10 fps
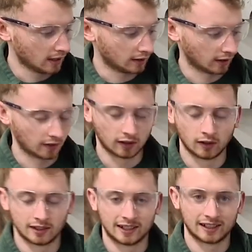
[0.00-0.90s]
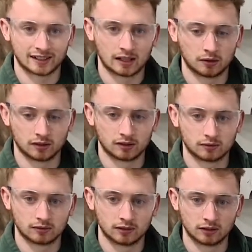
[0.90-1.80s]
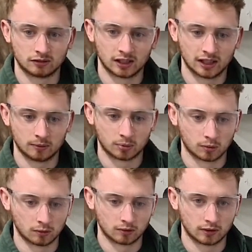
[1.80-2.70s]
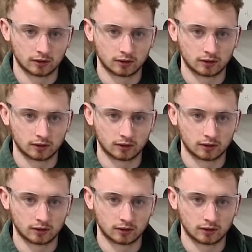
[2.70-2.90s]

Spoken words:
So 96 hours is really important,